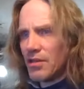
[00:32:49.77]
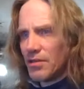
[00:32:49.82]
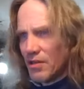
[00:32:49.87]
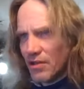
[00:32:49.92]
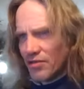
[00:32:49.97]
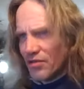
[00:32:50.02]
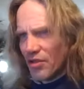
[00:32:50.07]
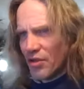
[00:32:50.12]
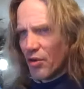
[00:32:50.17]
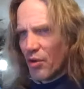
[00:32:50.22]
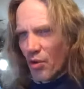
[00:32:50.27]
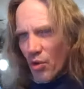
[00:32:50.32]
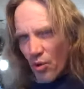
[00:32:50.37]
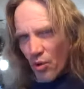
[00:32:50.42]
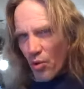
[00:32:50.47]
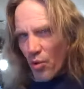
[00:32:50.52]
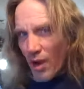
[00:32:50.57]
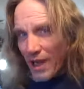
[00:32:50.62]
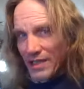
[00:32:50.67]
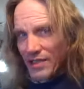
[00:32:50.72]
there's no
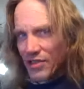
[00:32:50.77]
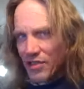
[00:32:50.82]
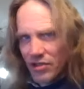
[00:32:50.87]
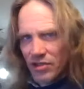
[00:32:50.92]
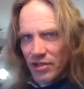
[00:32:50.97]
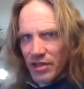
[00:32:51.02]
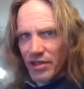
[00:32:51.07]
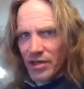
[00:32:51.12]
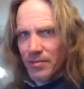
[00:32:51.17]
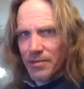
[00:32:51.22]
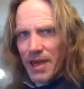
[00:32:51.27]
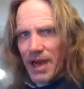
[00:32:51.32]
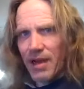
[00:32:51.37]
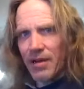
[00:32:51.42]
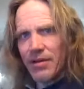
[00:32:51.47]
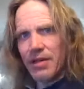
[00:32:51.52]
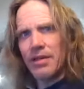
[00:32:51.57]
question about